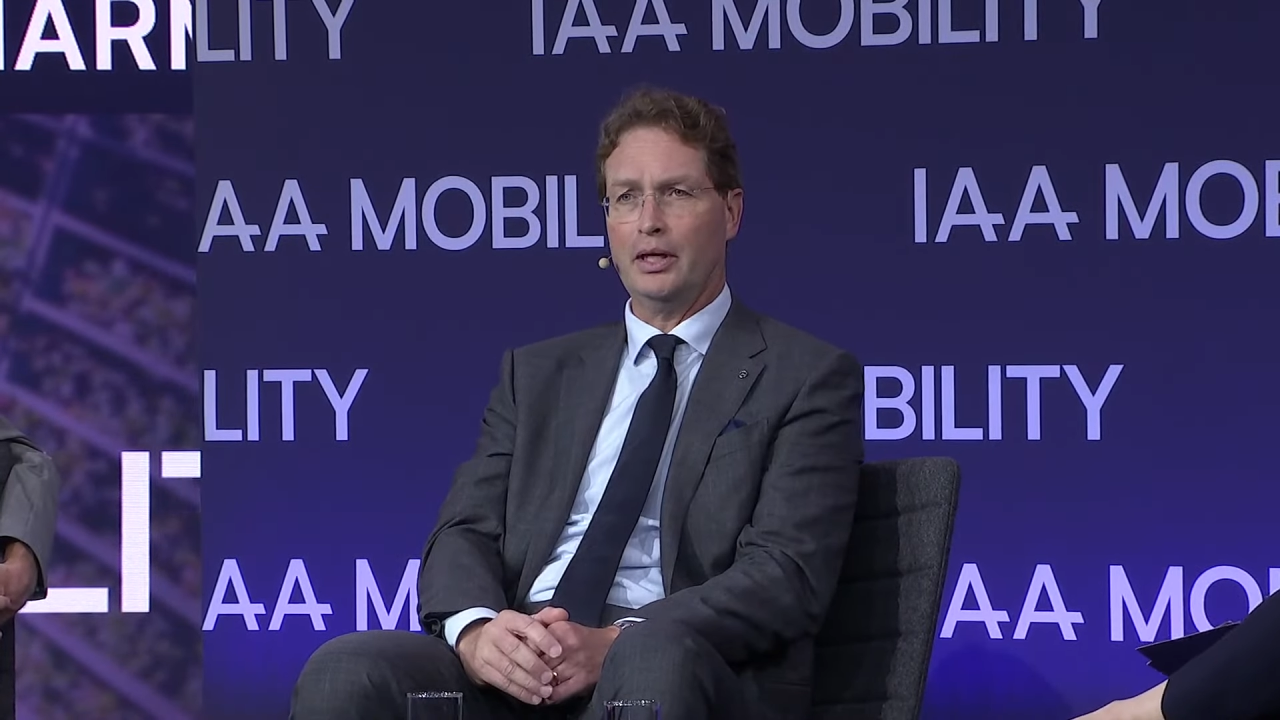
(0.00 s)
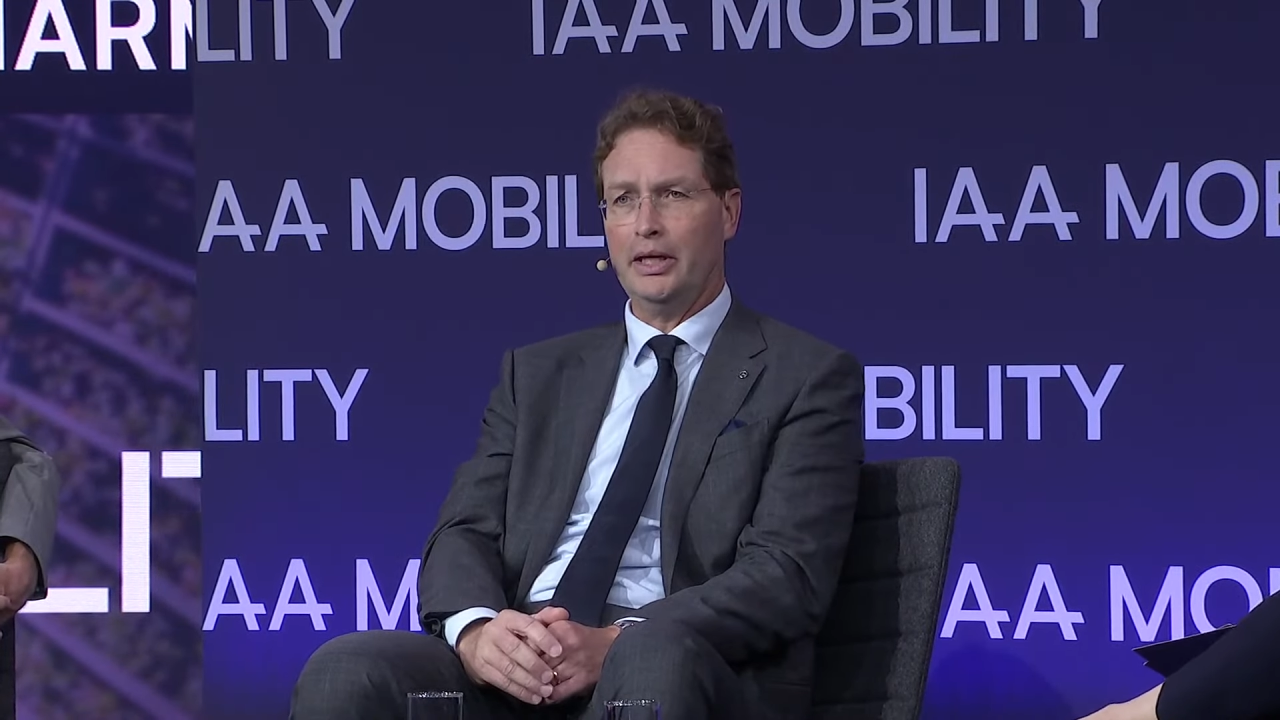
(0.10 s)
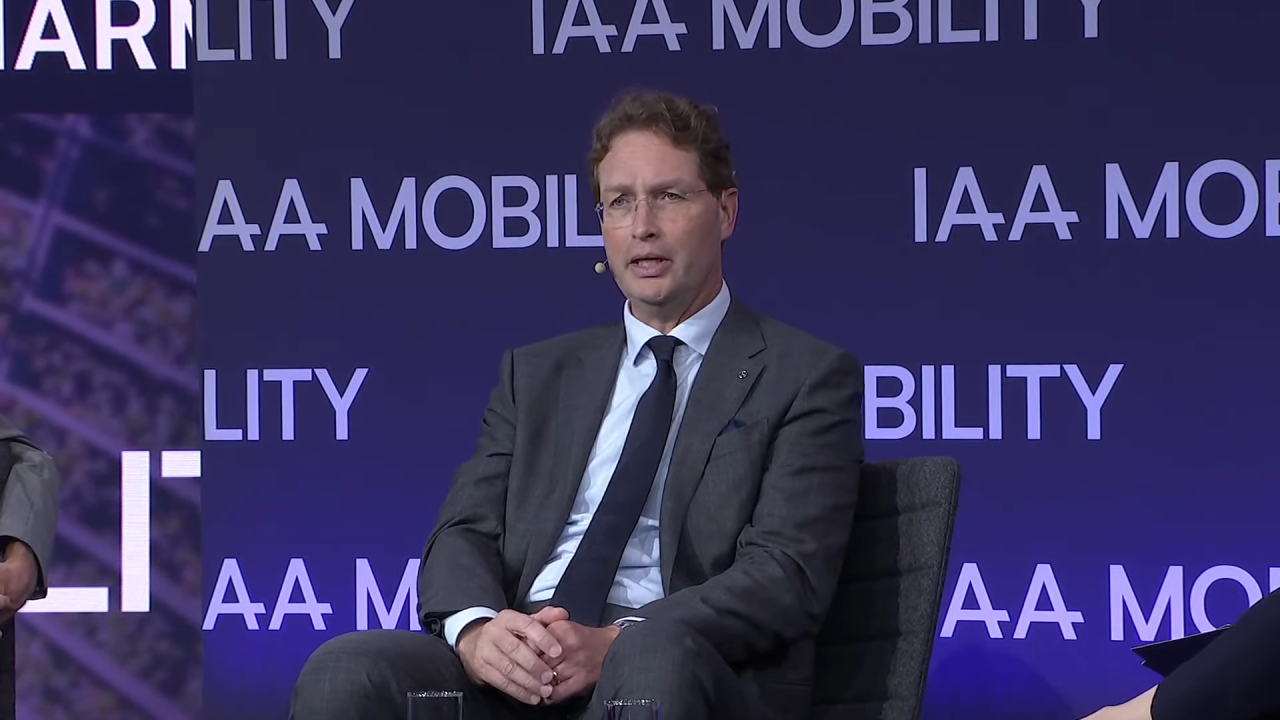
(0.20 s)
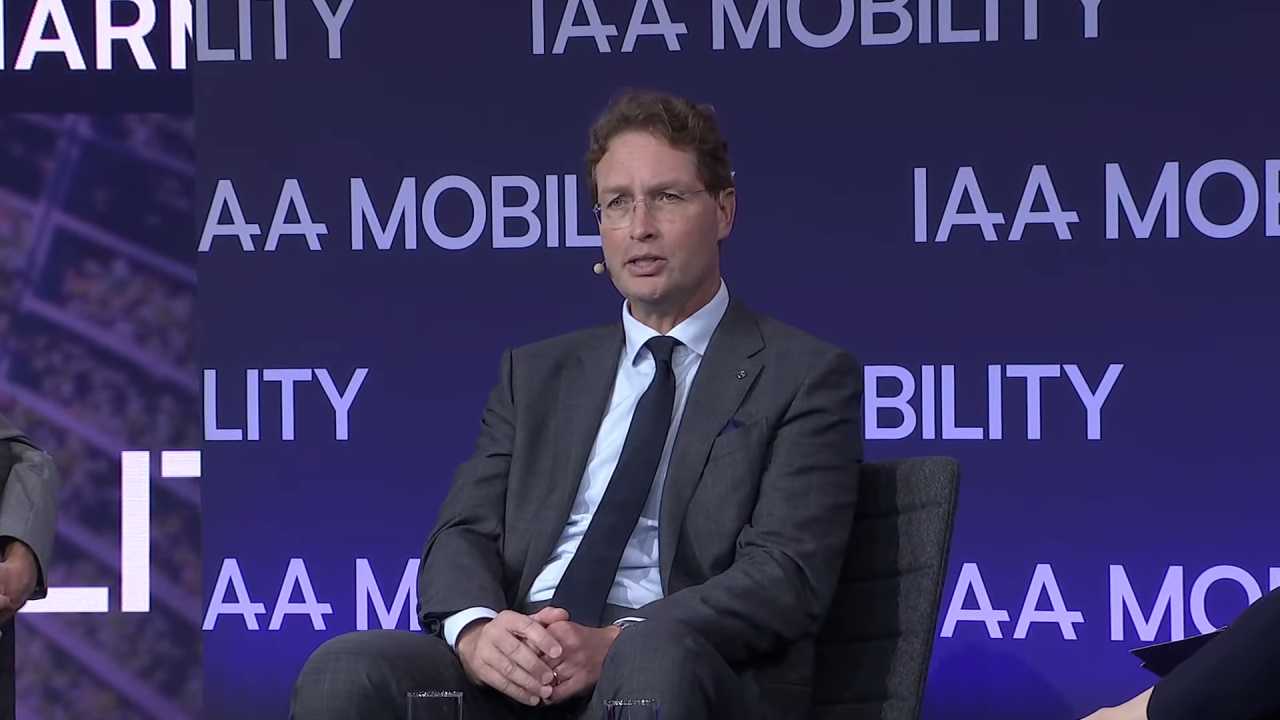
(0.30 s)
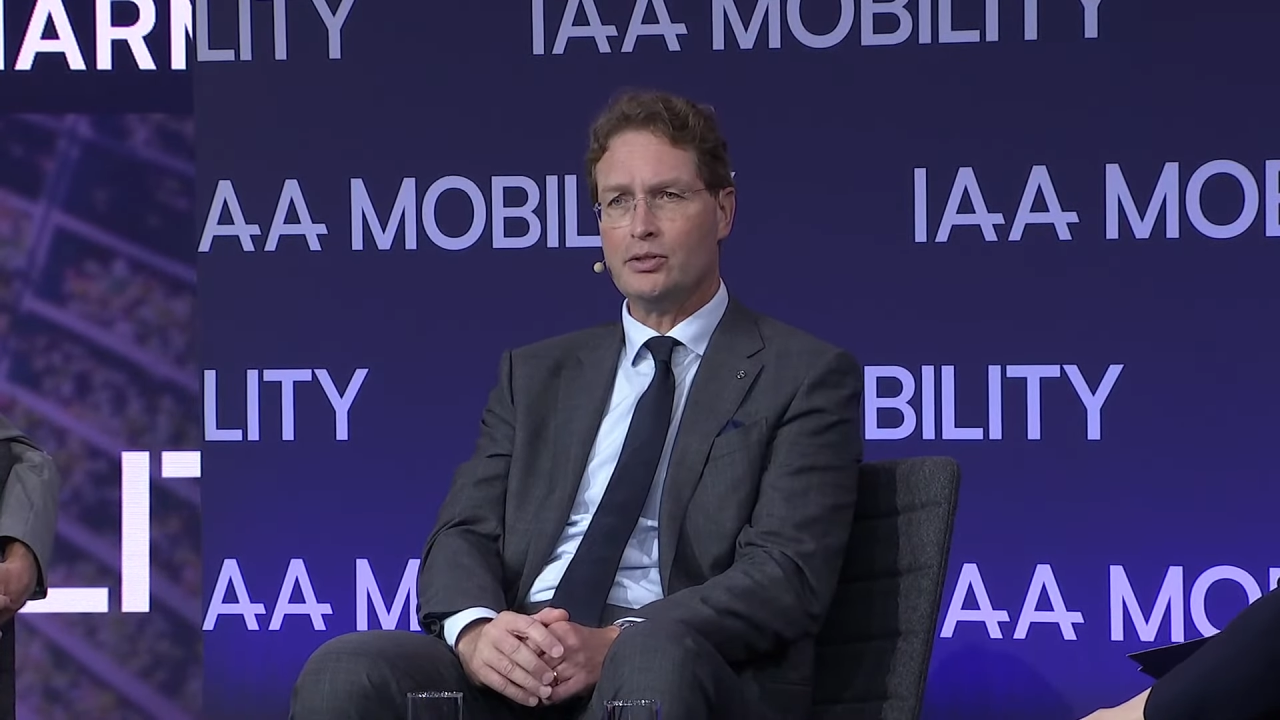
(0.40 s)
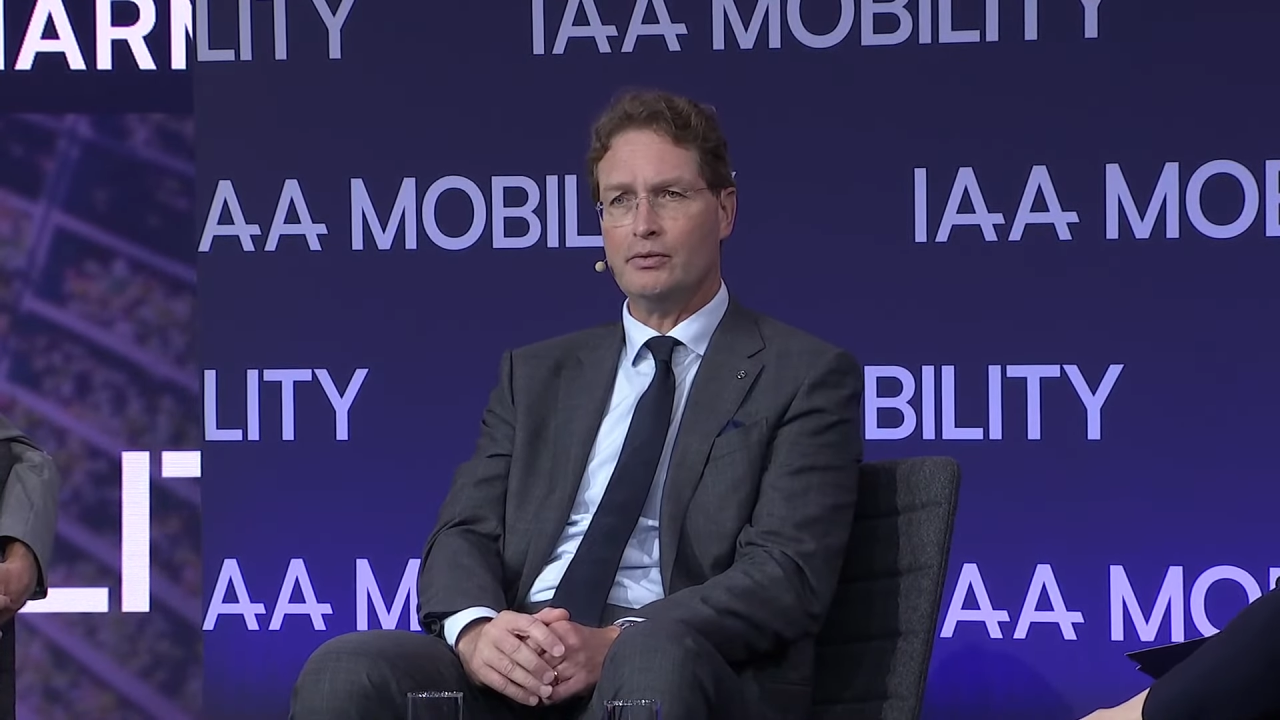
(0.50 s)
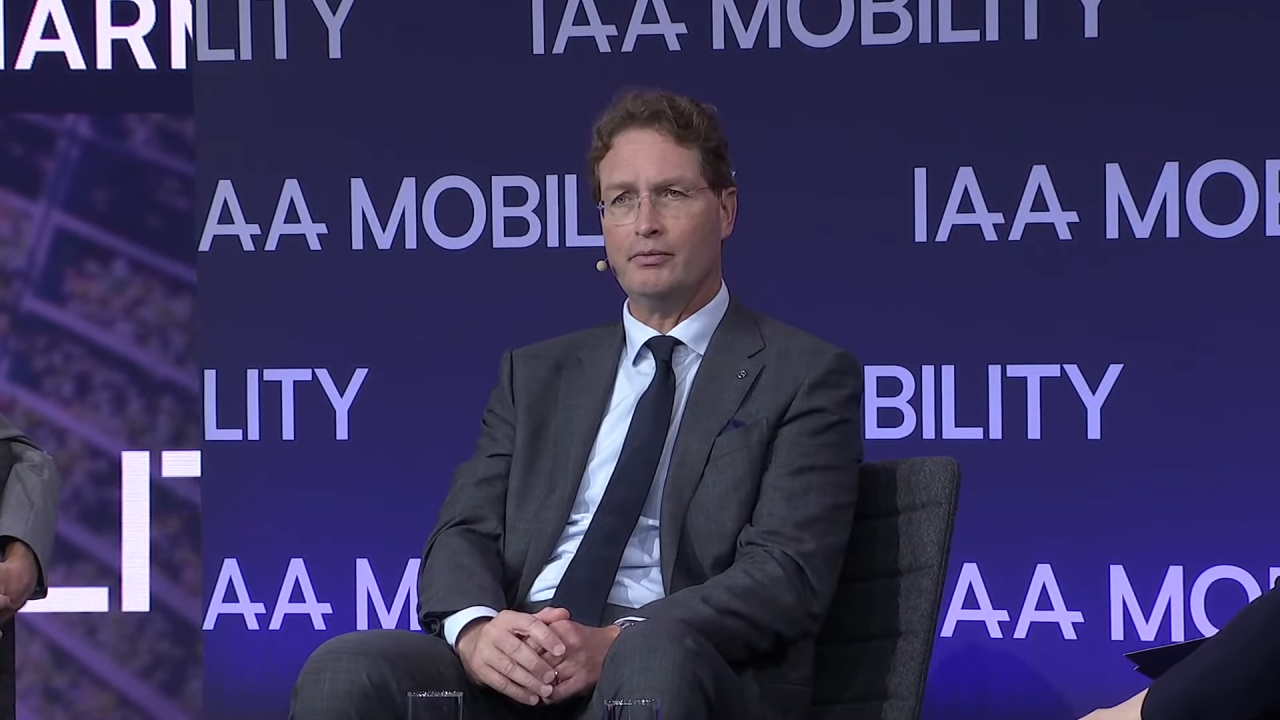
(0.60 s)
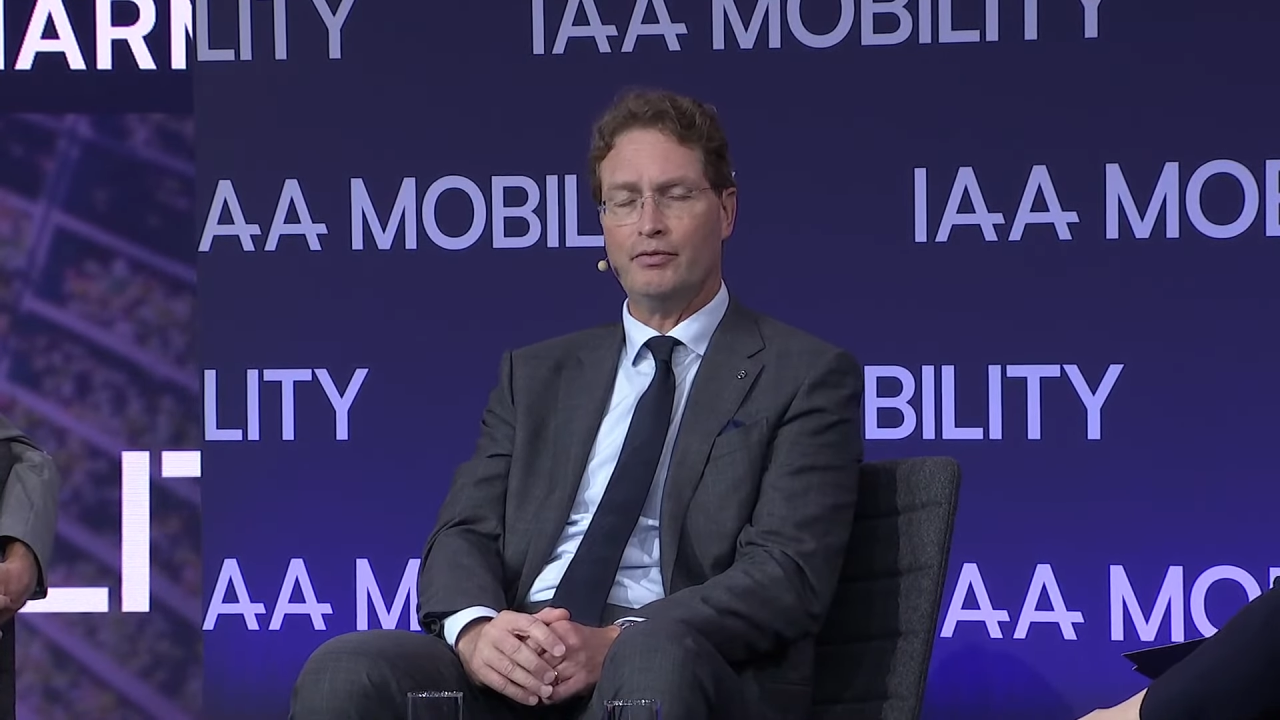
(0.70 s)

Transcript: It is